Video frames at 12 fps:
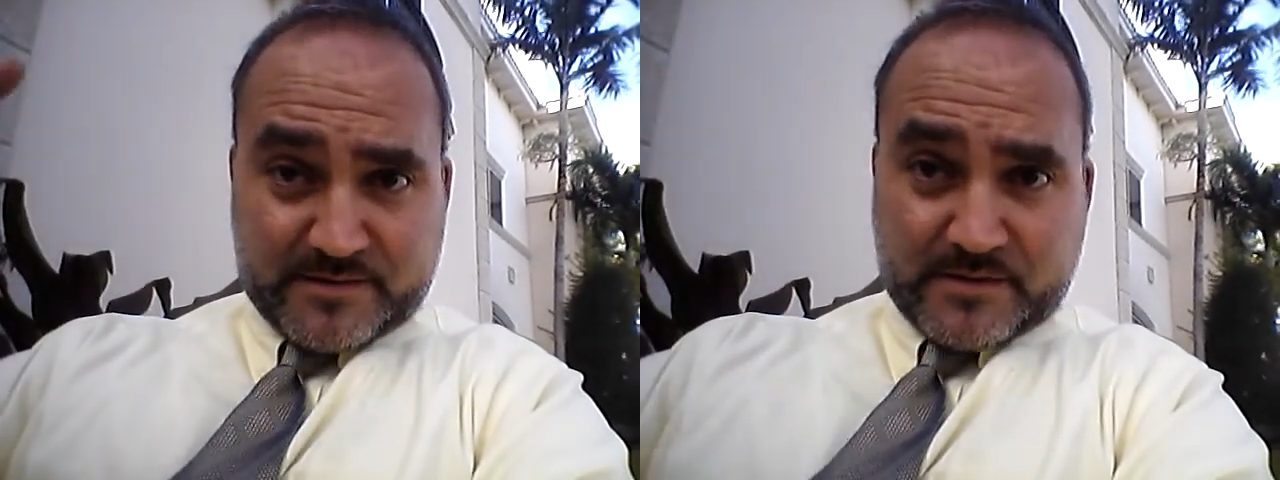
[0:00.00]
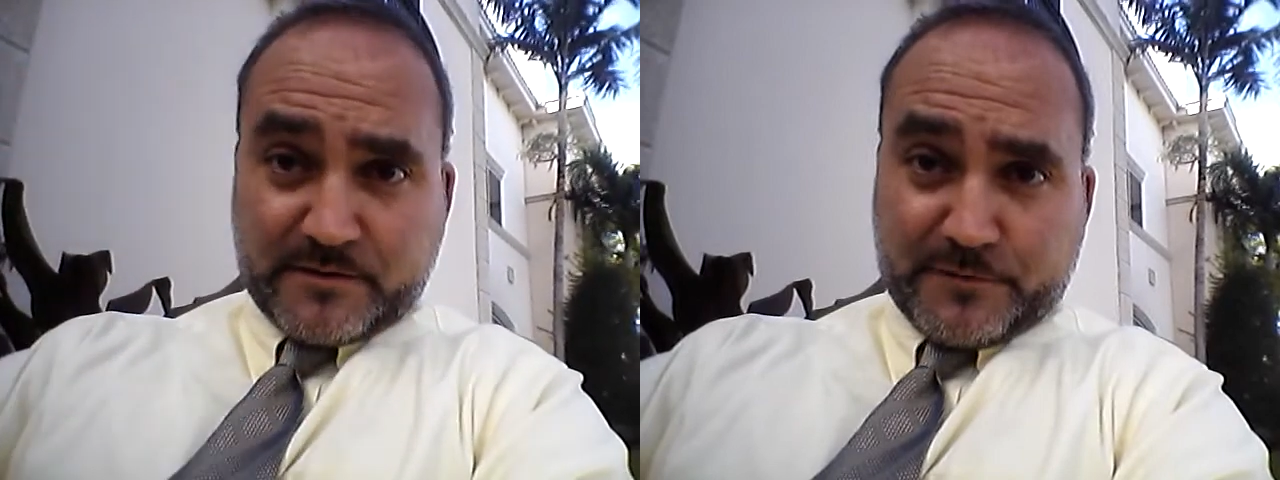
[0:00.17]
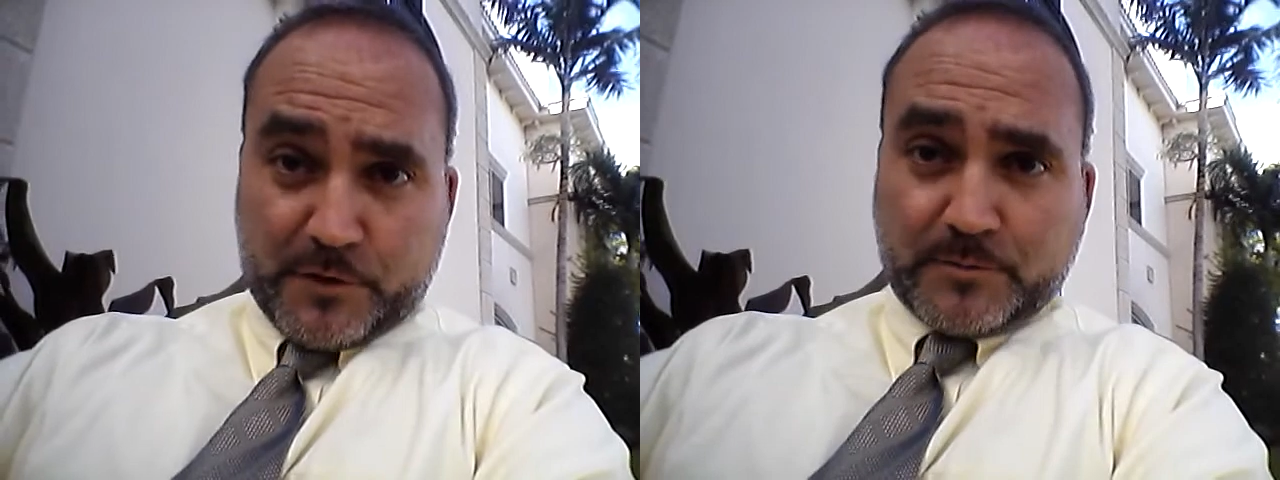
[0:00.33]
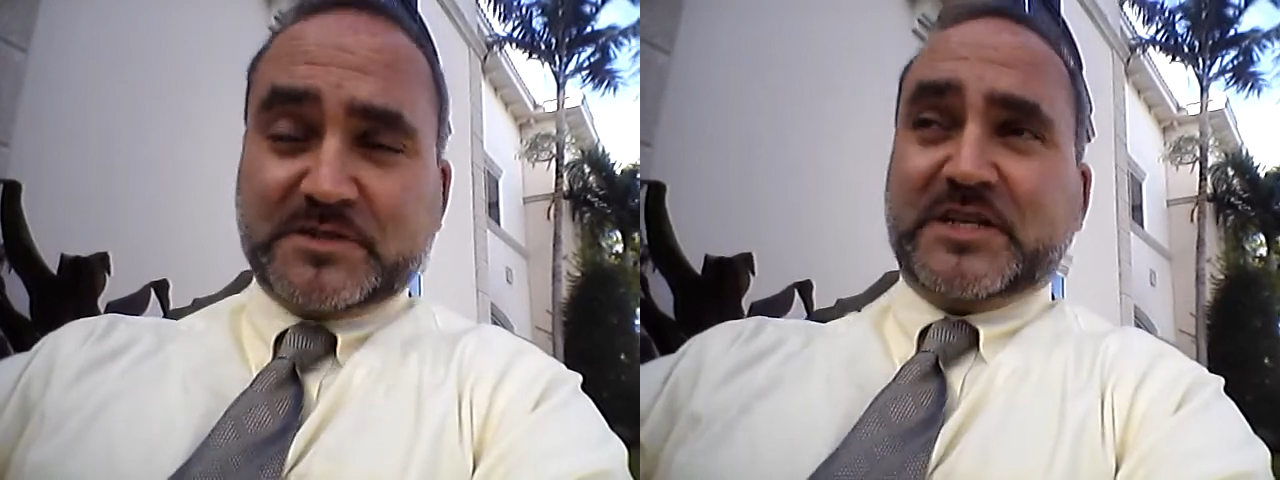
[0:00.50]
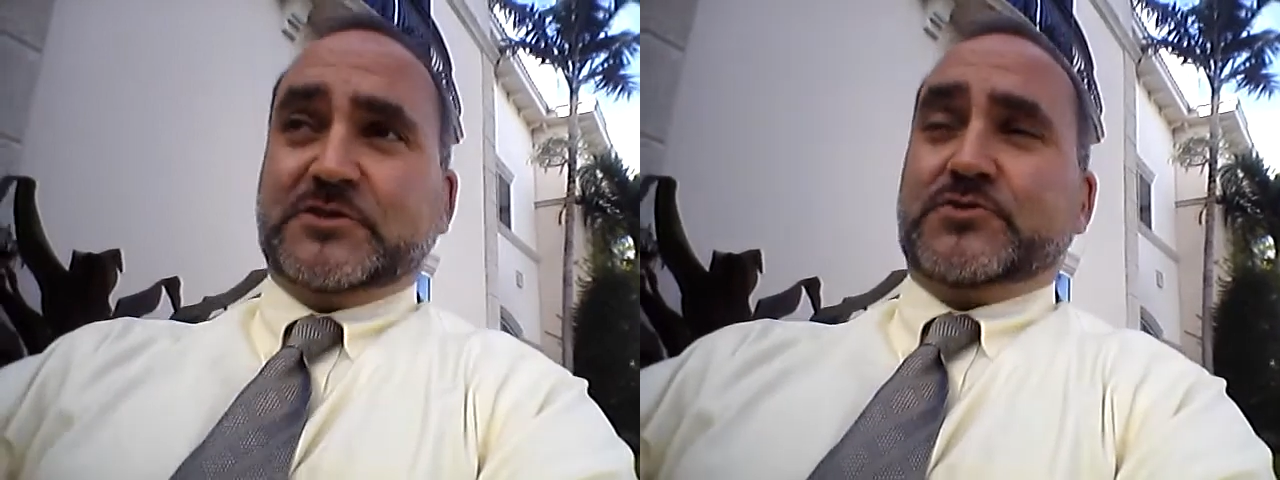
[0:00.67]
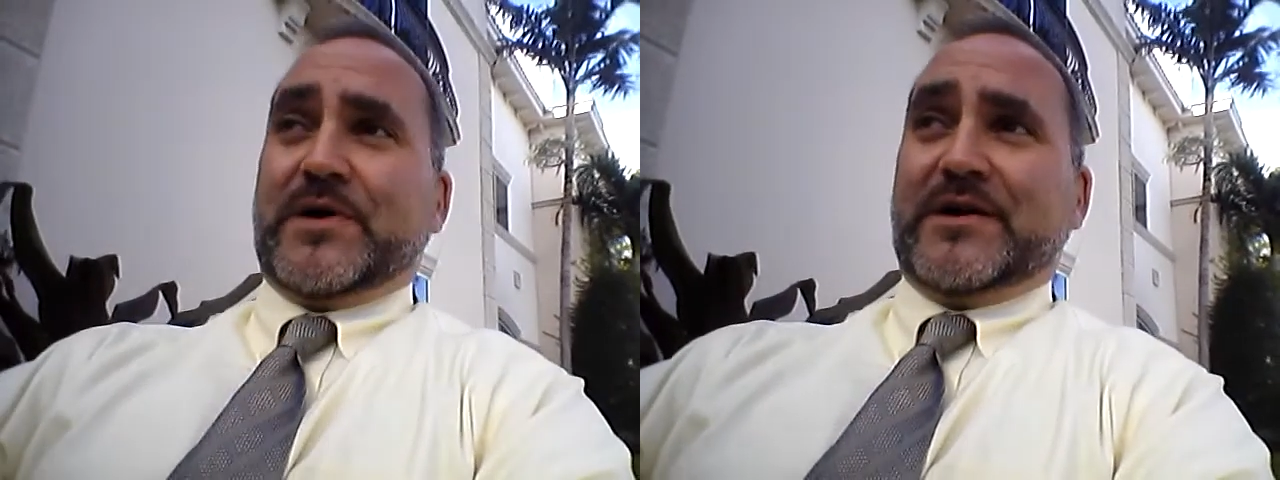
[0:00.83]
of
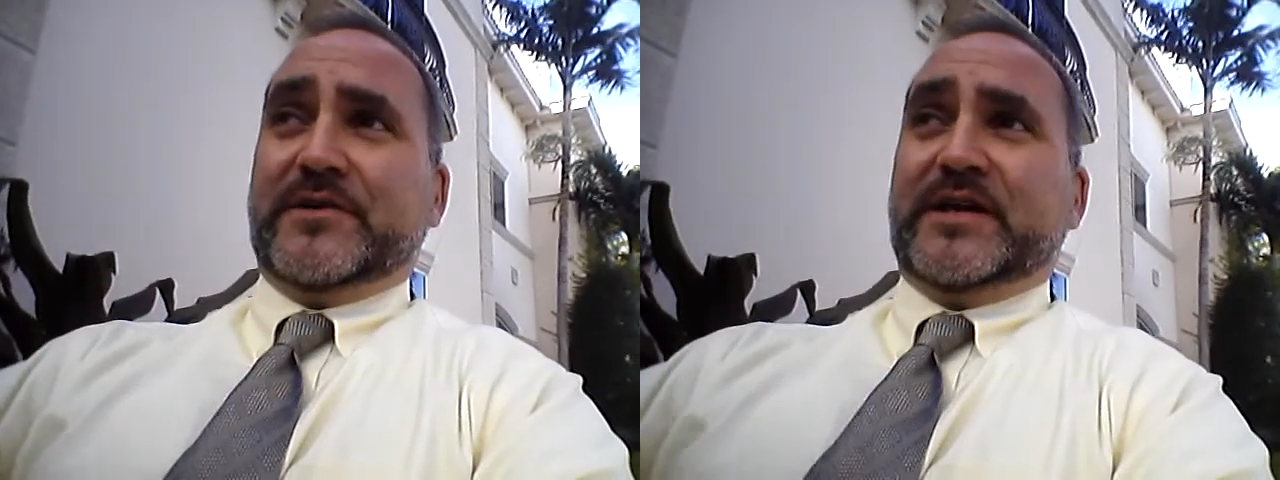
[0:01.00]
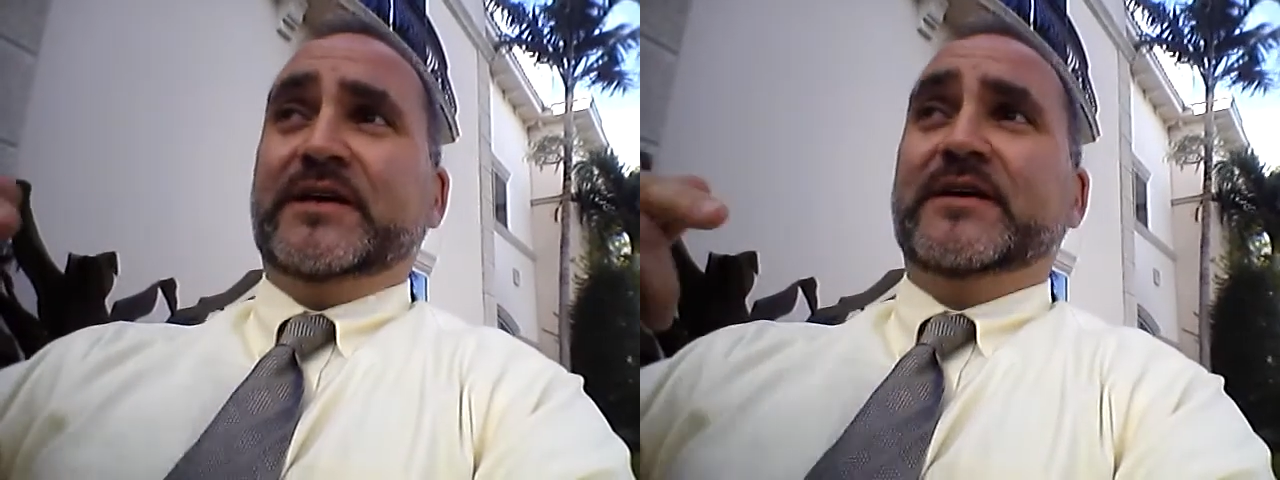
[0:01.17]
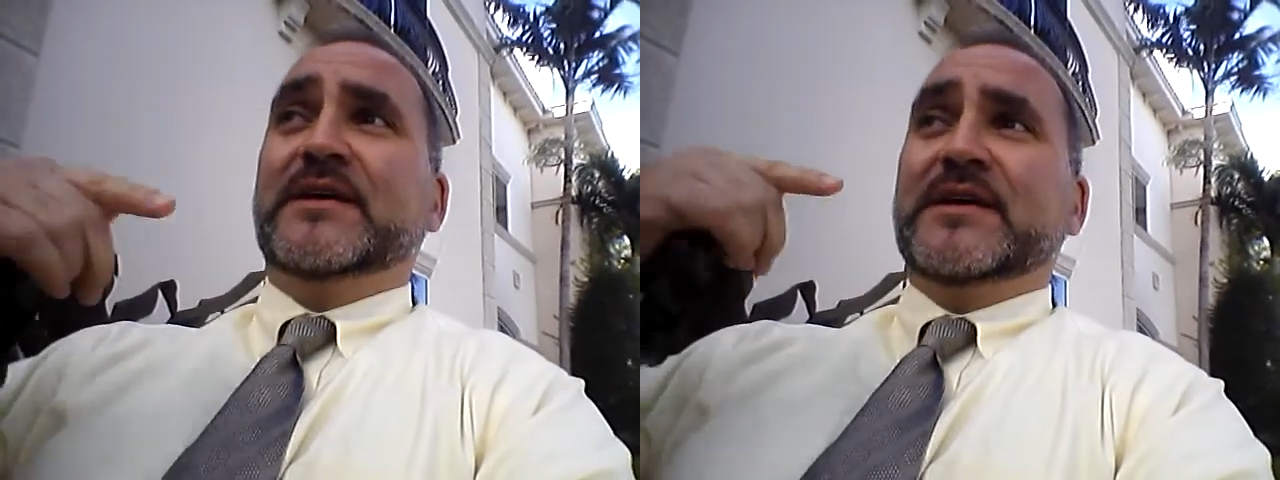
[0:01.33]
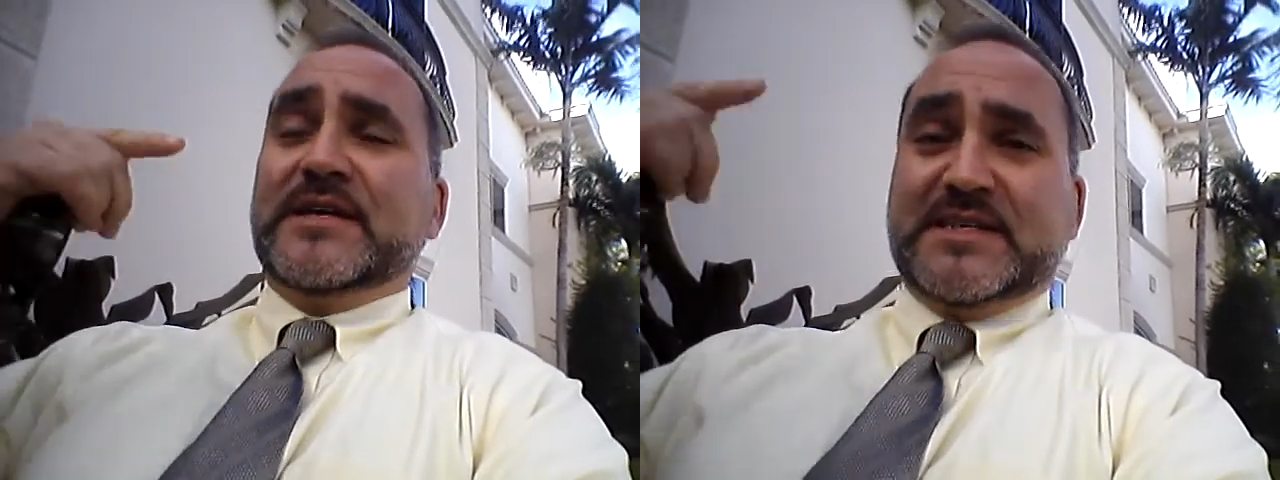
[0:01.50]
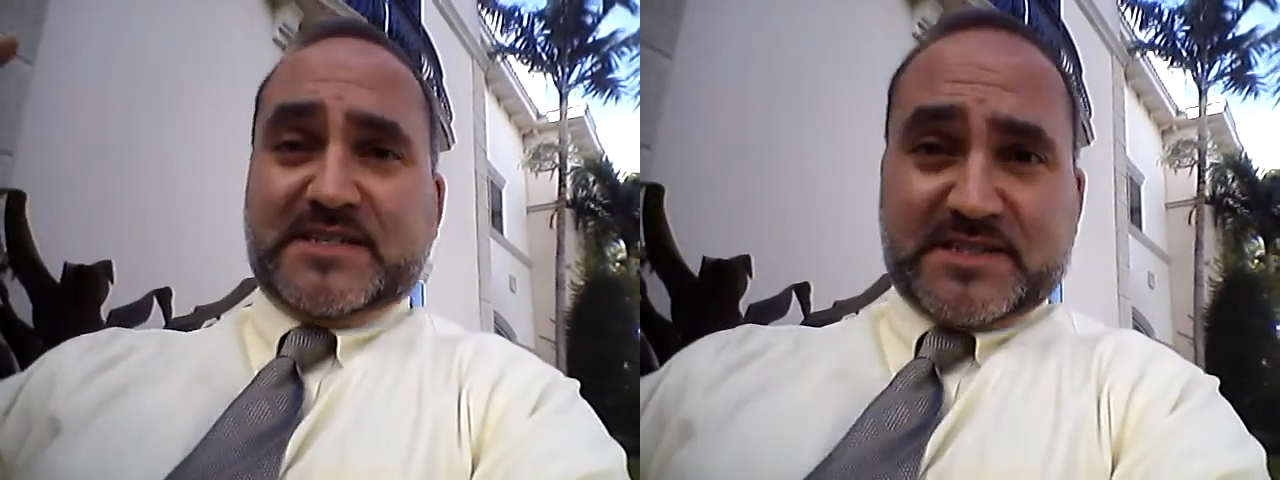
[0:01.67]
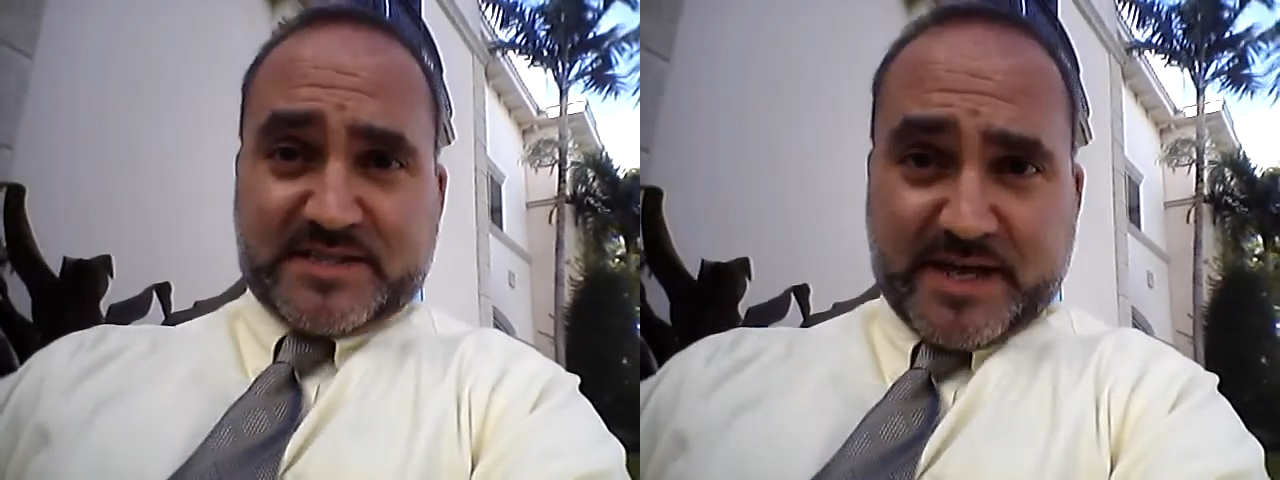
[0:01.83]
homosexuality
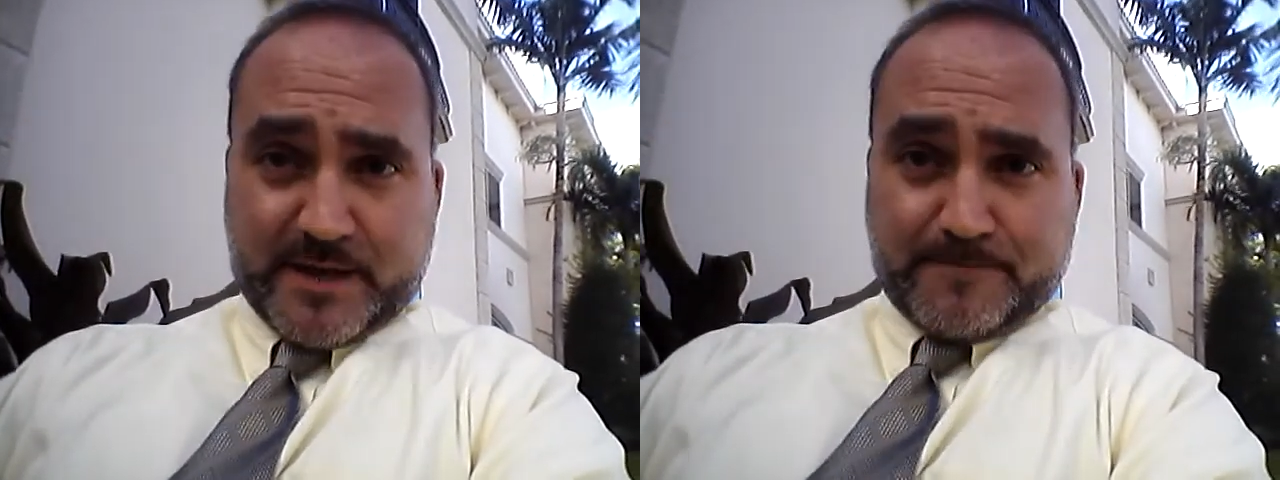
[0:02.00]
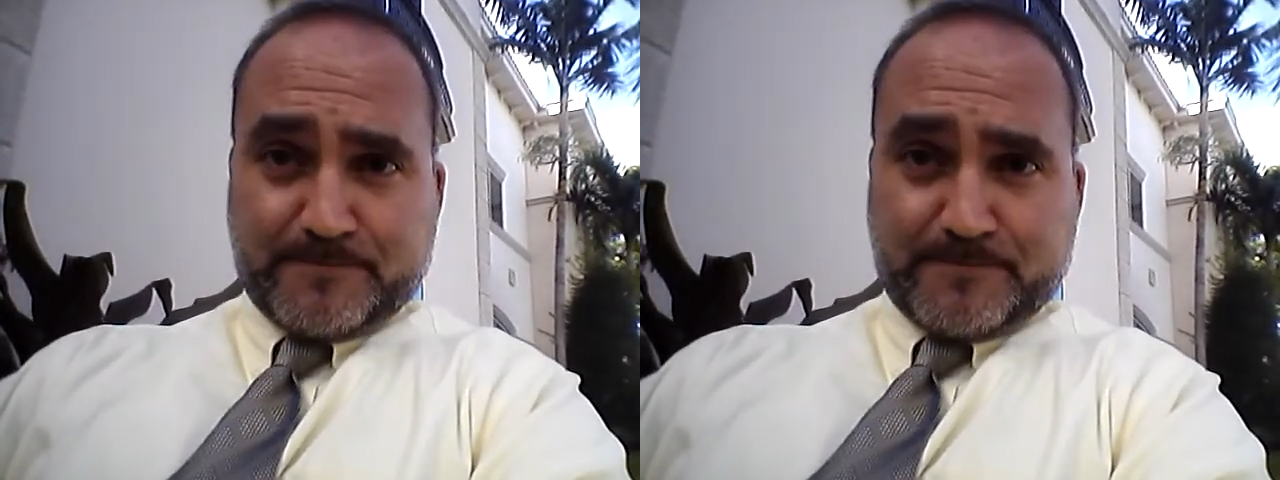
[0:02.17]
is a sin.